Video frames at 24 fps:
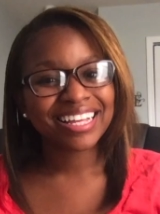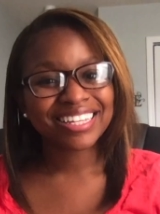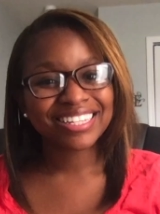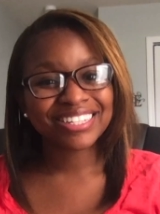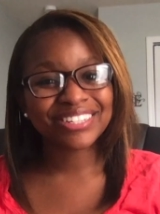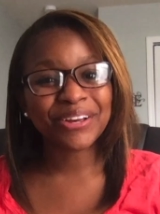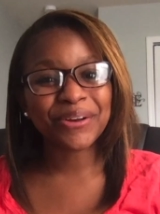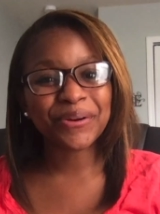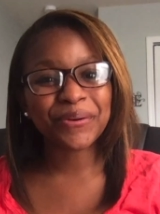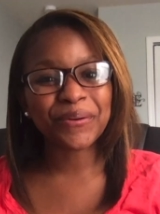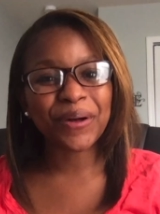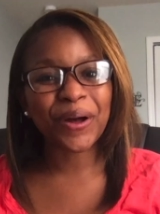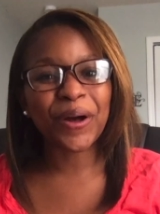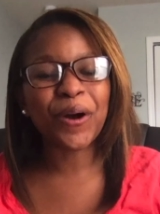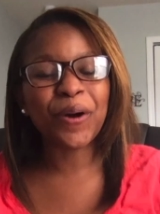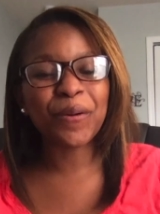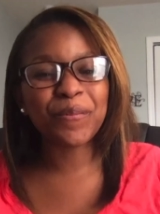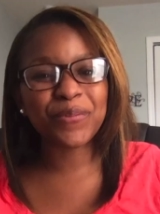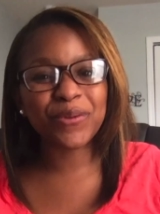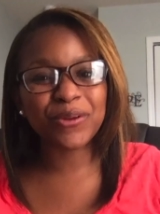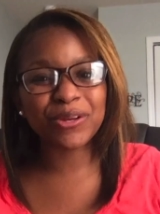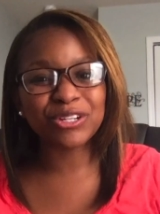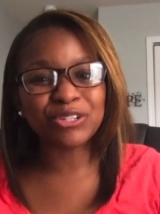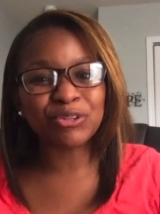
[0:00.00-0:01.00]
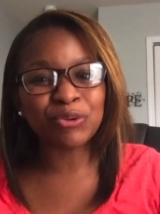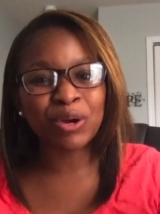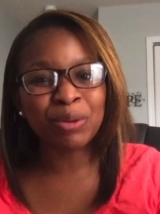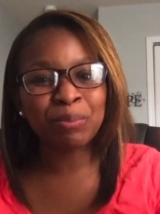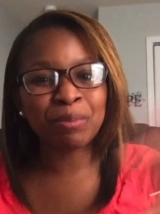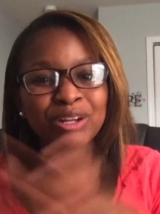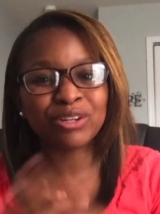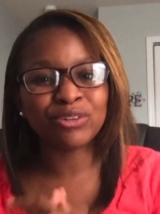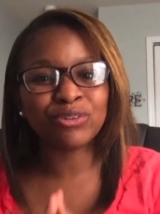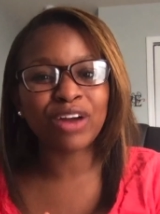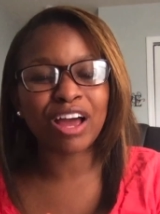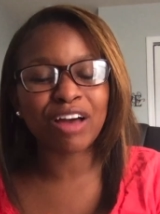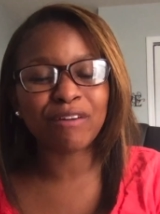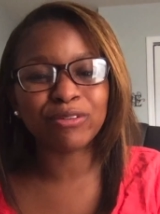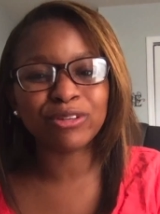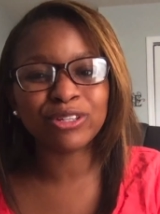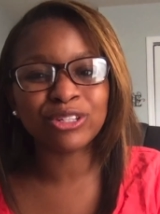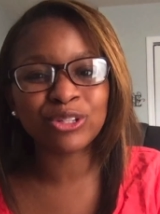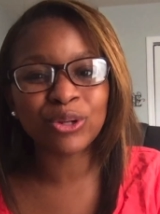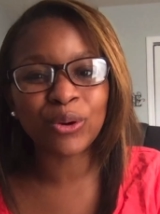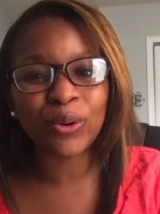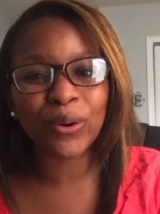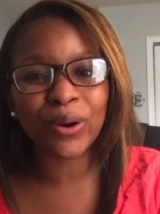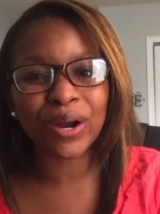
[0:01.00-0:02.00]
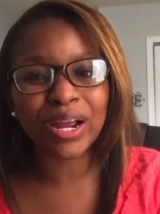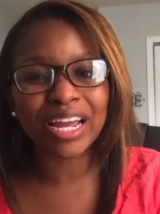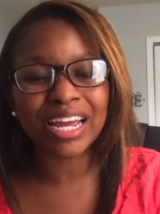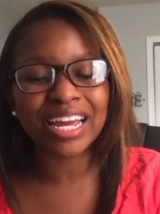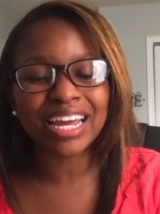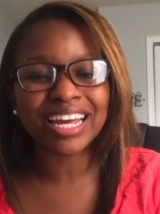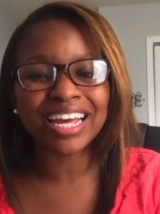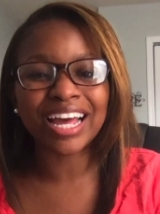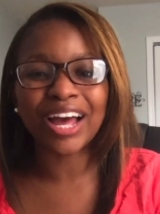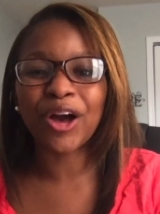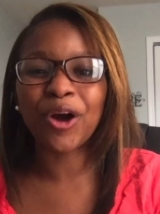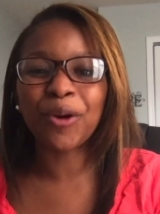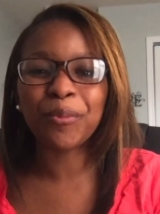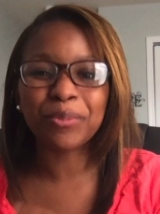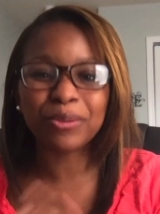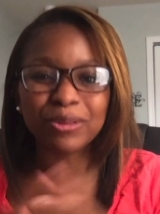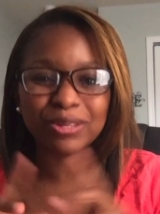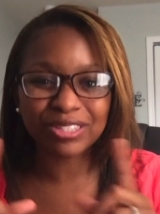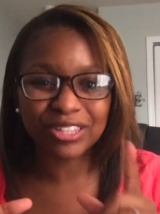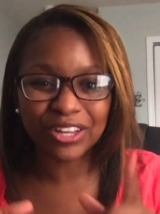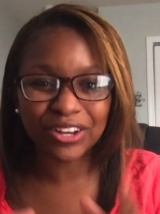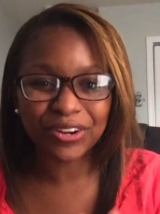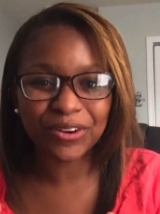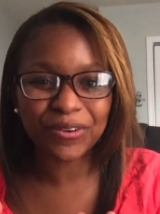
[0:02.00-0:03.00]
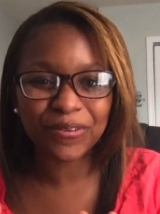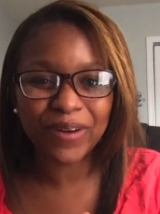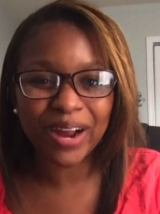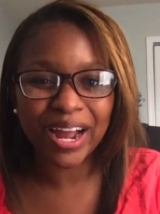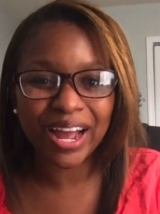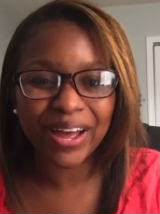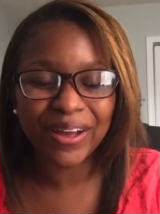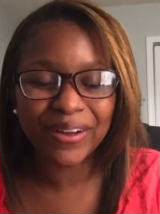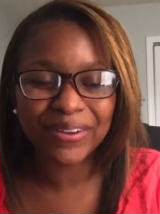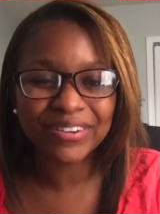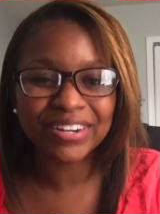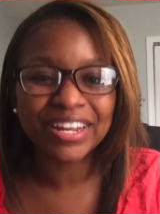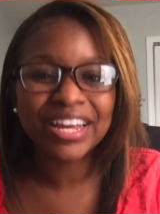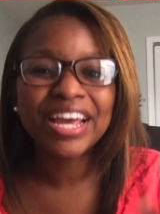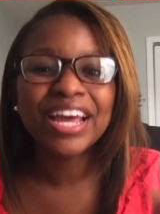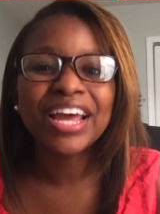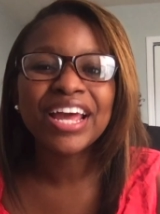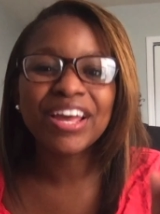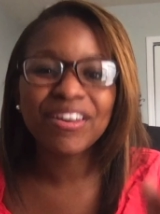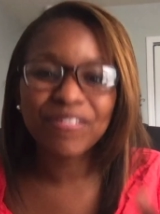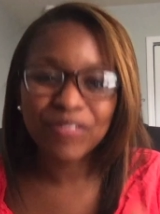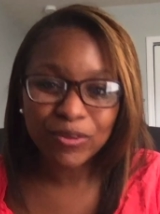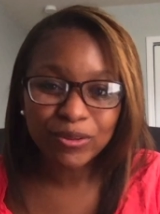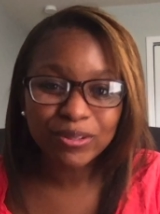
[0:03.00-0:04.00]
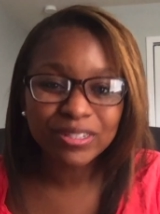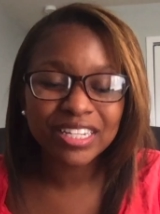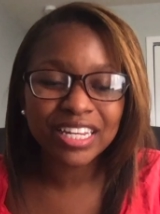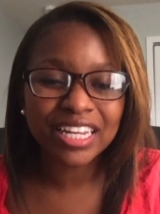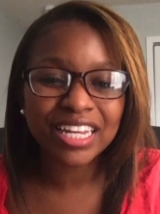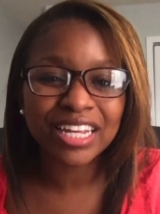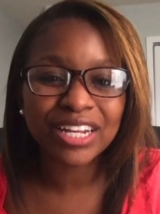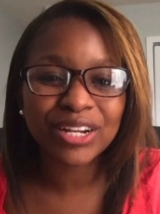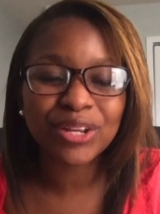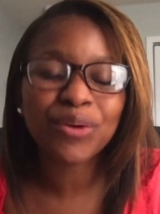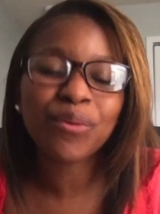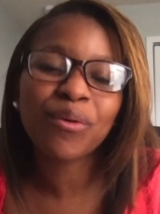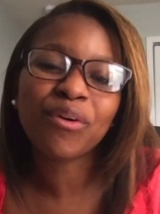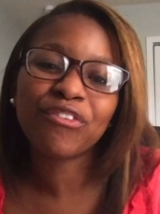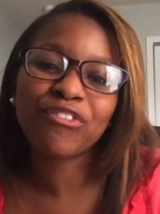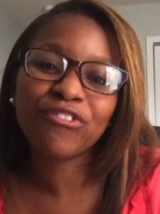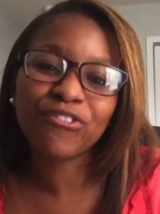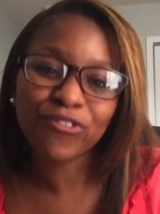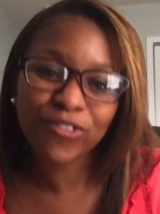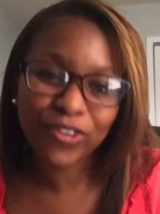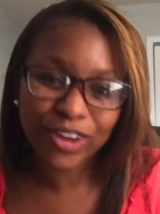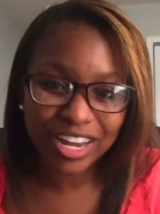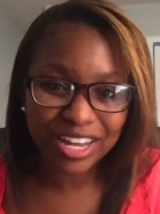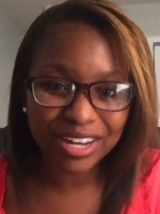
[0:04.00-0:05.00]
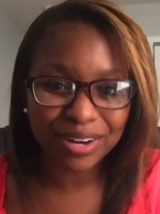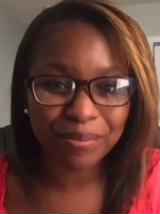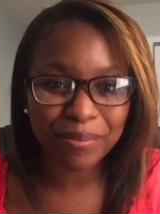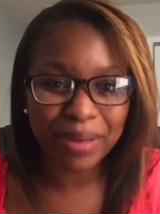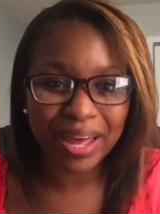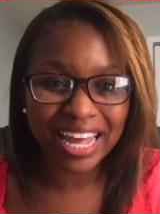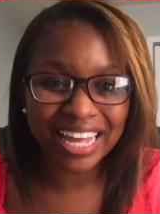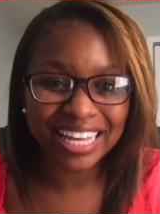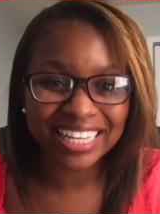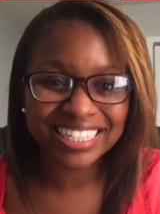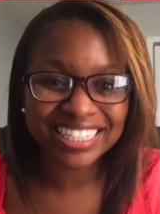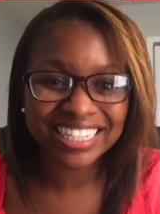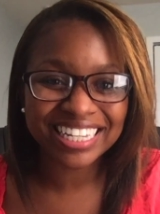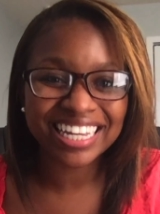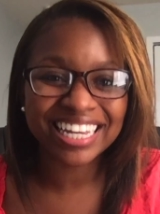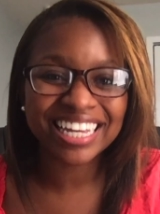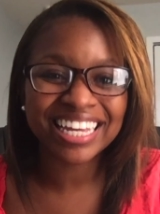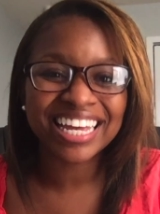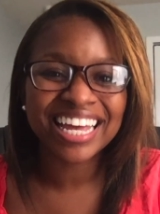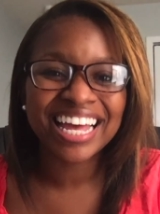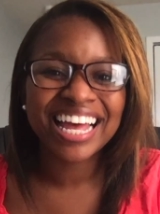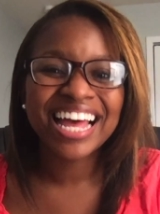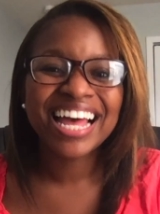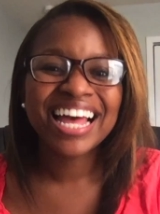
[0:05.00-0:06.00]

So I hope you enjoyed my travel story. I hope you stuck around. If you did, you are freaking amazing.